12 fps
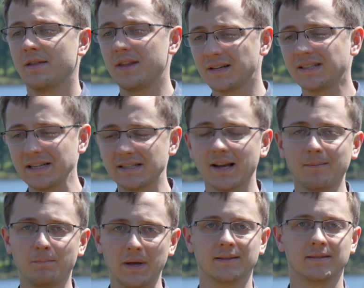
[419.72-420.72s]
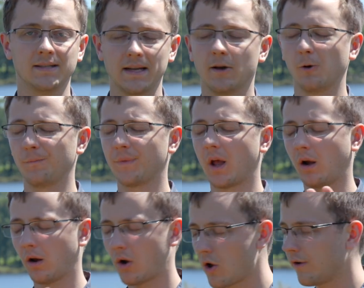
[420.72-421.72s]
This is a big deal. A
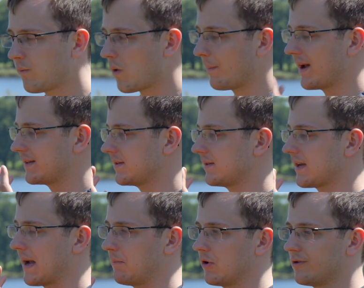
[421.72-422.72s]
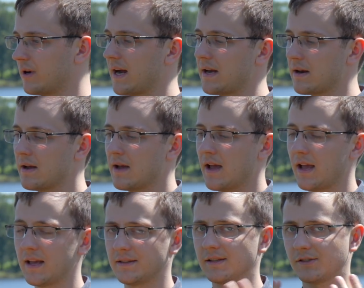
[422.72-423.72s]
lot of what makes this camera great
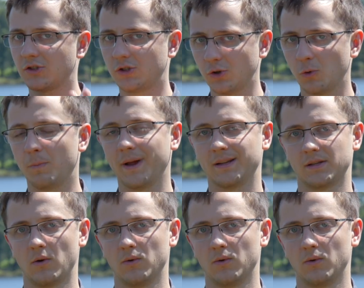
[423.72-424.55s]
is its dual pixel